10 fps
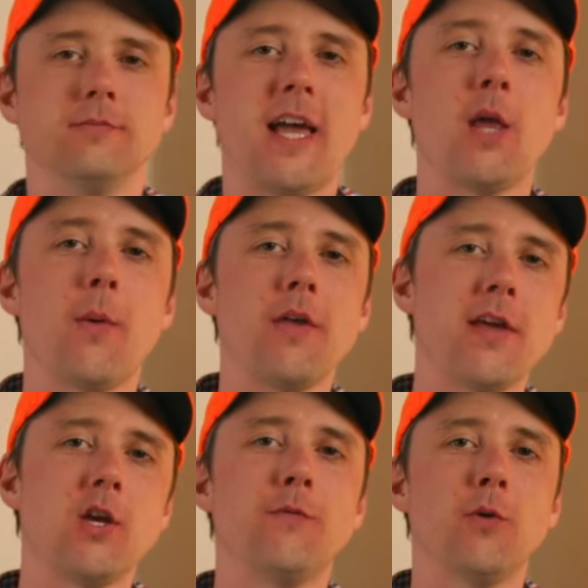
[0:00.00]
Anyway,
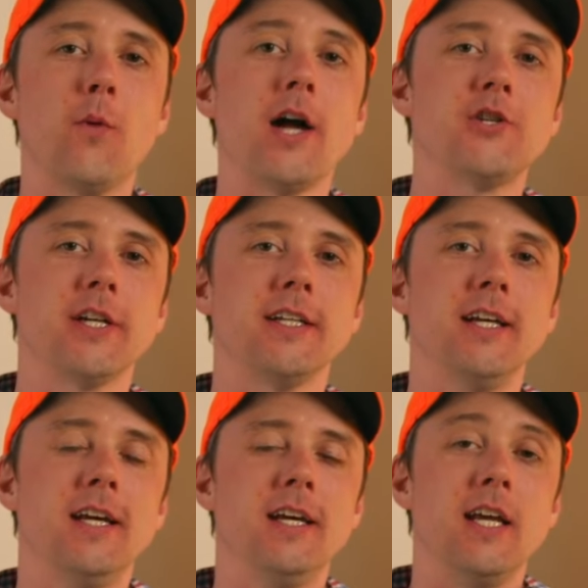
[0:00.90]
thank you for watching.
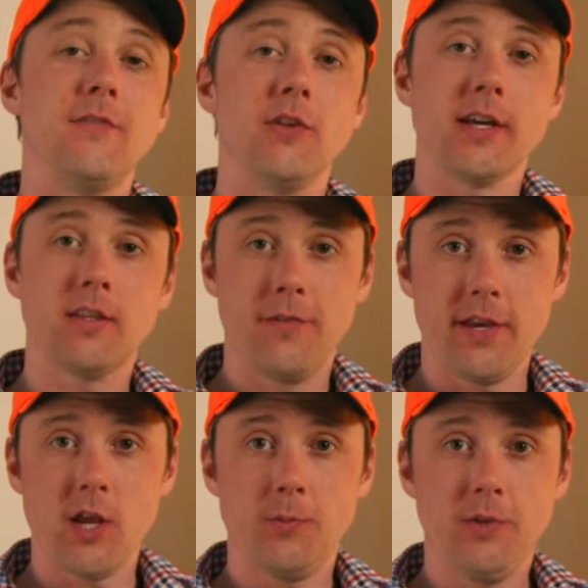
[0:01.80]
If you liked the
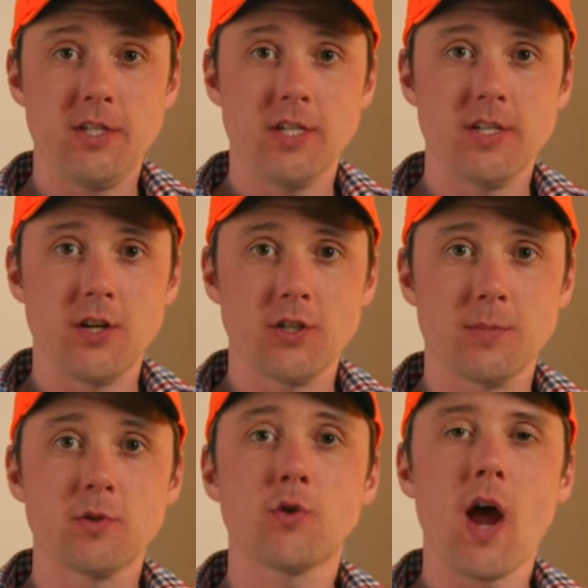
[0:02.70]
video, please consider
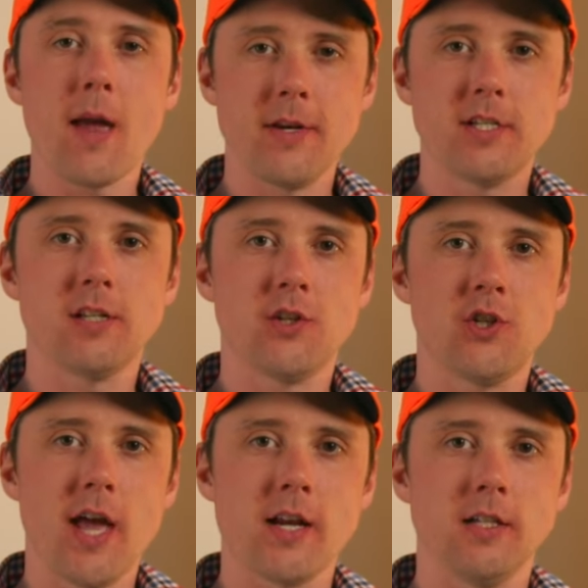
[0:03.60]
subscribing to the
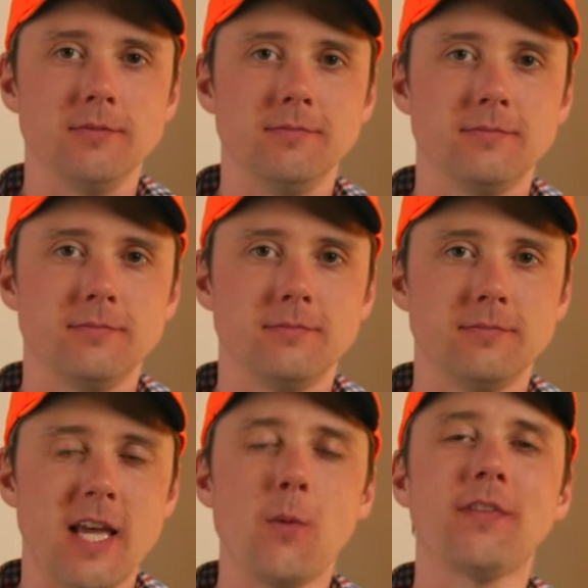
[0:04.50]
channel.
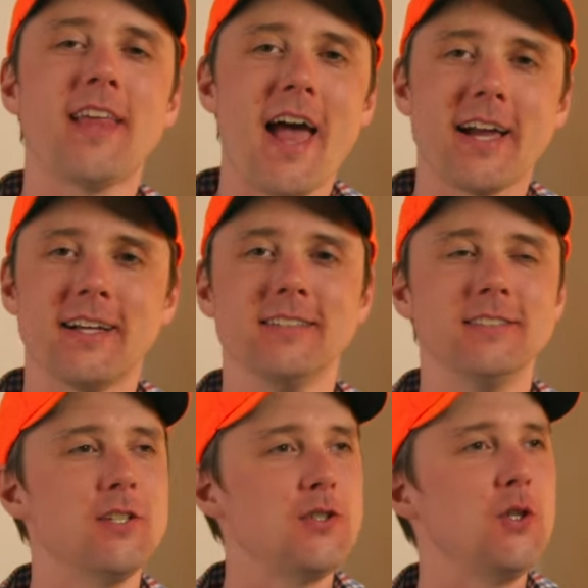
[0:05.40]
And what the heck,
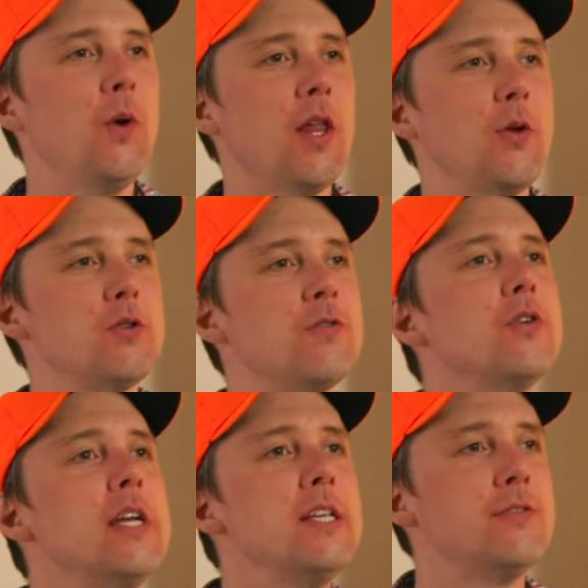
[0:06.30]
let's do one of those
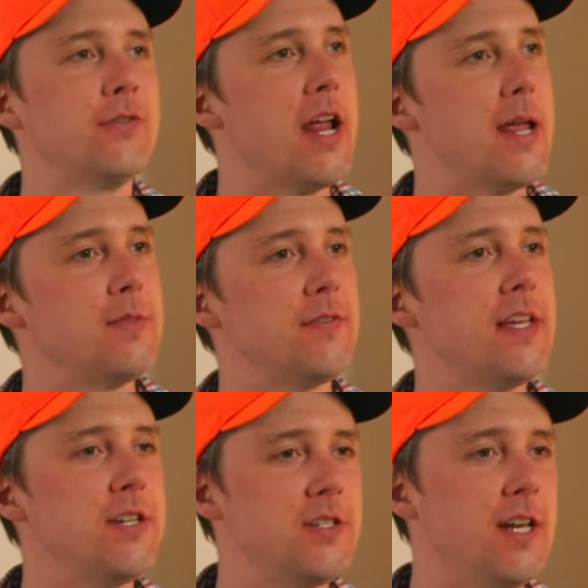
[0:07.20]
freeze frames that
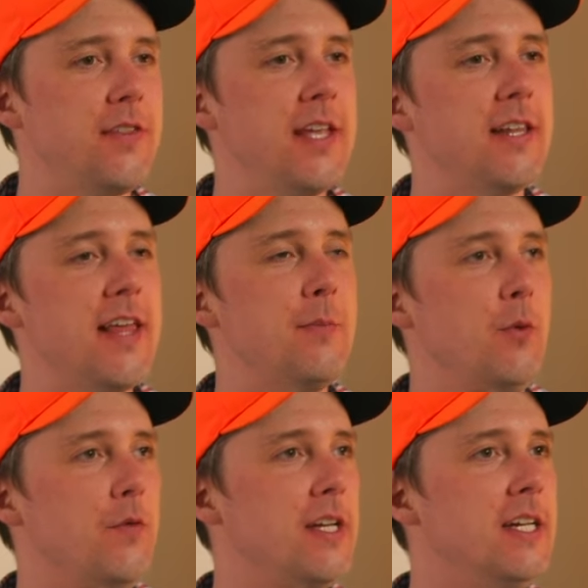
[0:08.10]
they just did at the end of that
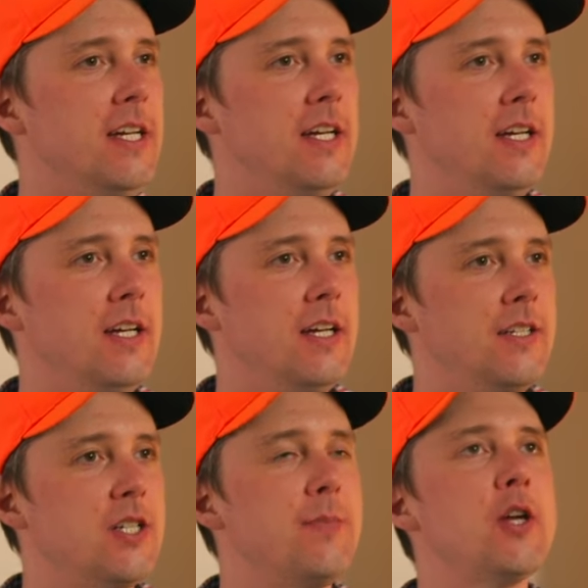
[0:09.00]
movie.
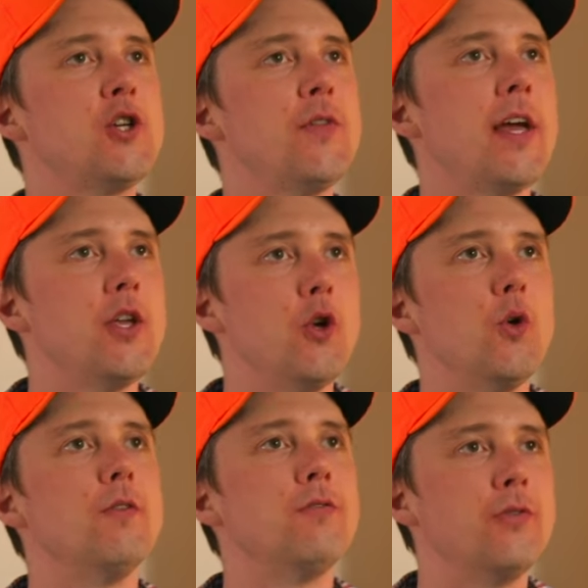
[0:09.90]
Just make sure that
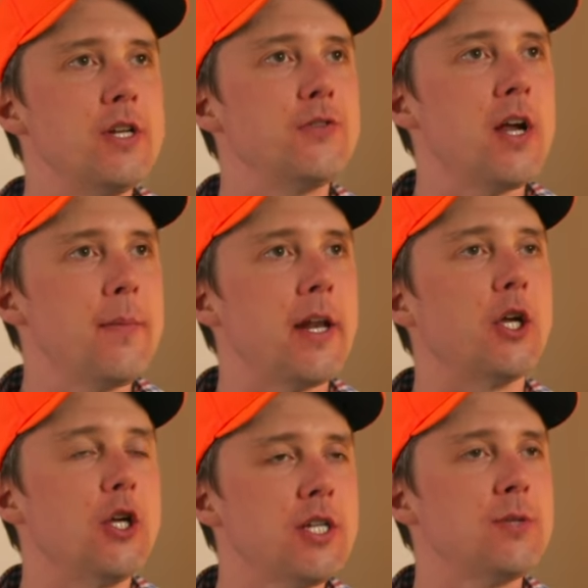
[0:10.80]
you freeze frame on a
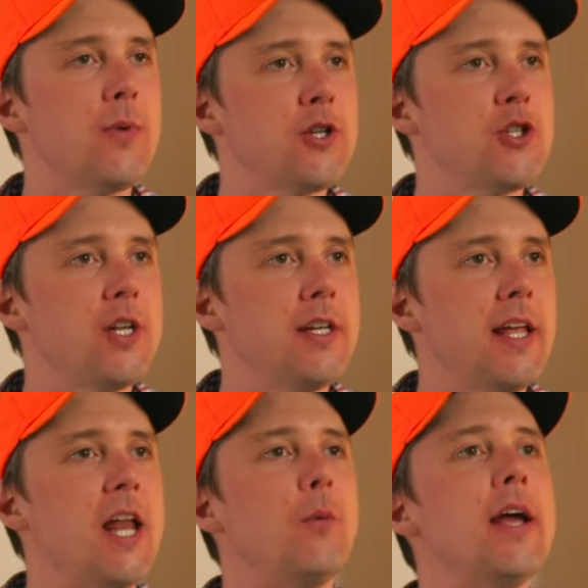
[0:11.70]
good expression
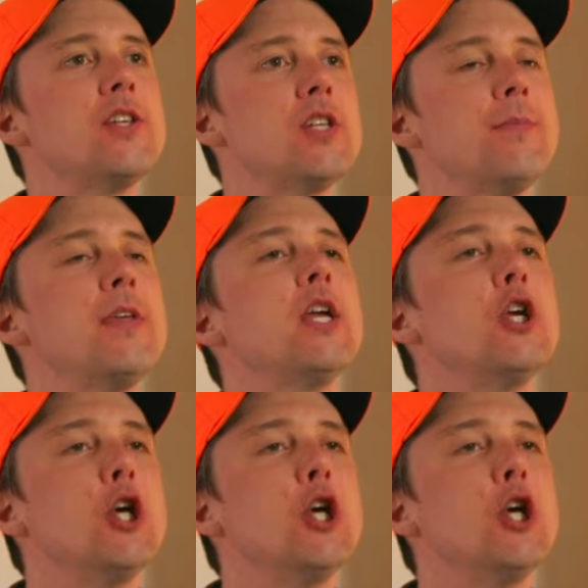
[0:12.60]
and write something